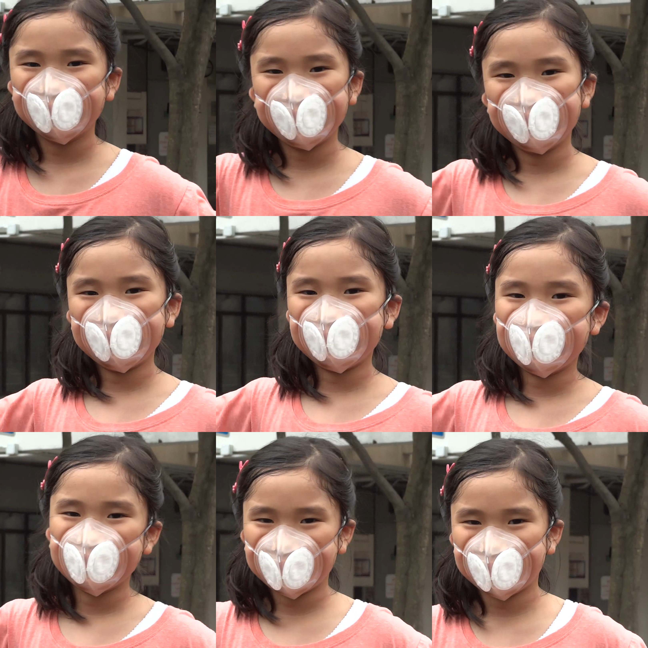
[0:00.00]

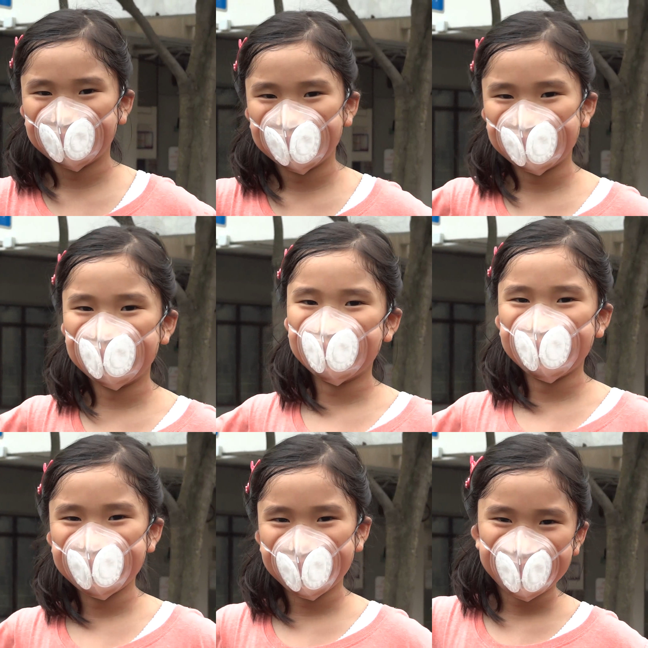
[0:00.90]
dangerous.
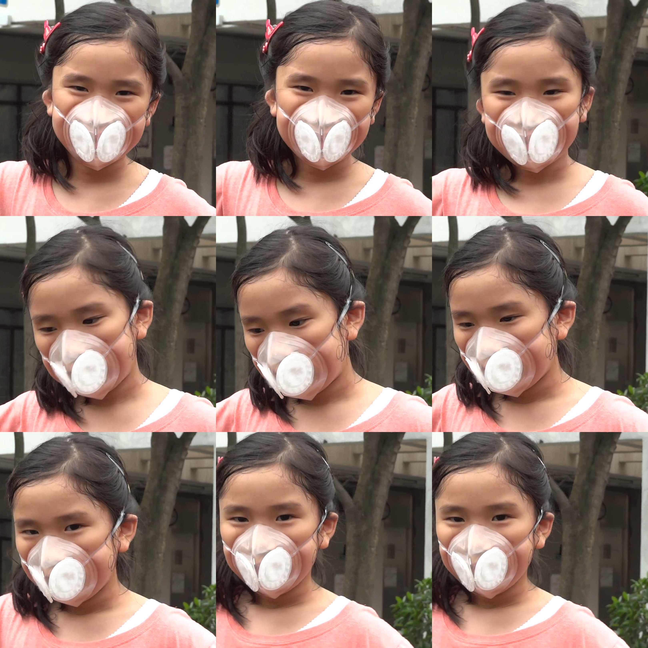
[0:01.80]
The sensor is